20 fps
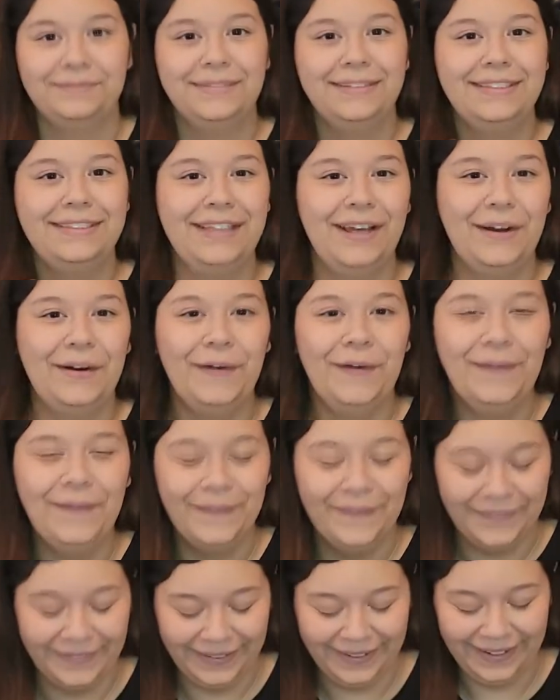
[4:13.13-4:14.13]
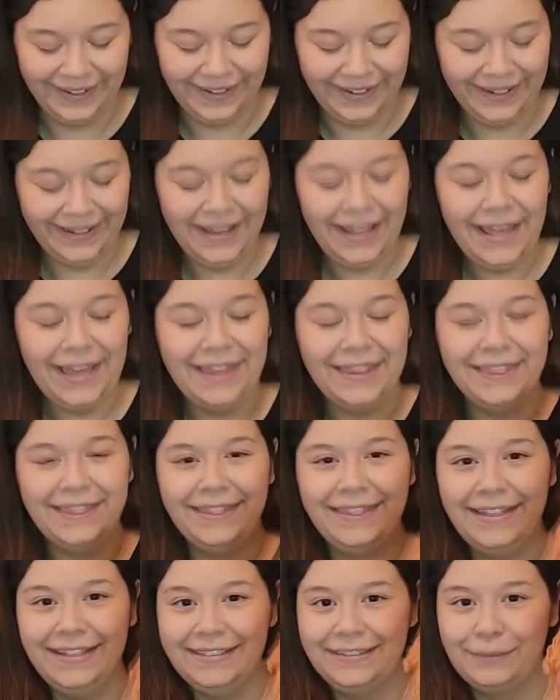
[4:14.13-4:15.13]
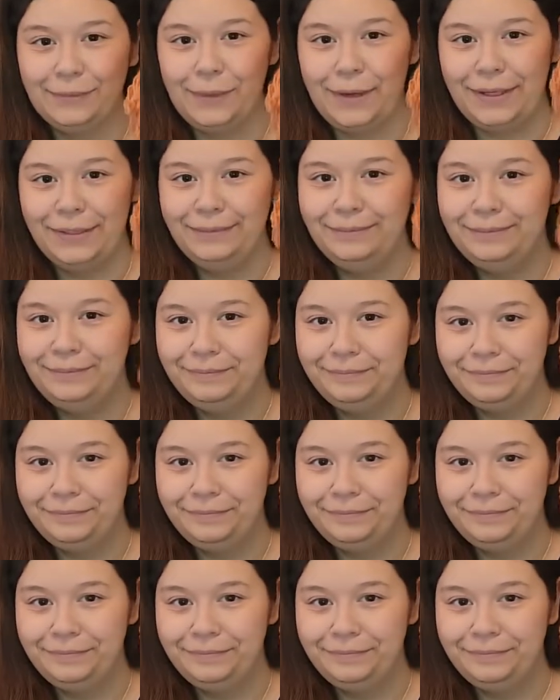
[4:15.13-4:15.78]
So this one,